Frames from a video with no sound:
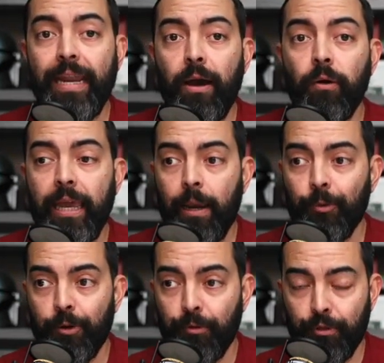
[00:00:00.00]
now
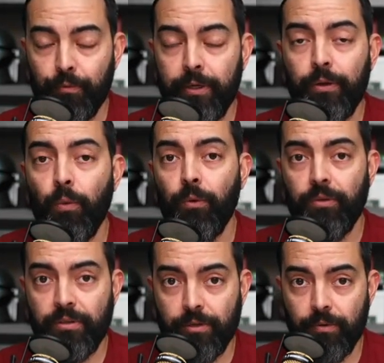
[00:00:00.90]
camera number 3 or
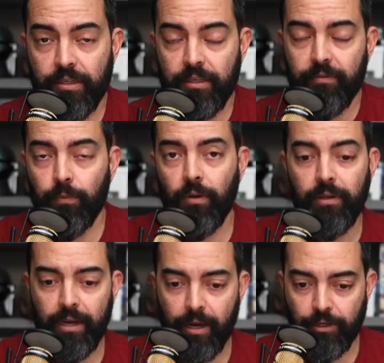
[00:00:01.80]
the Sony ZV-1 that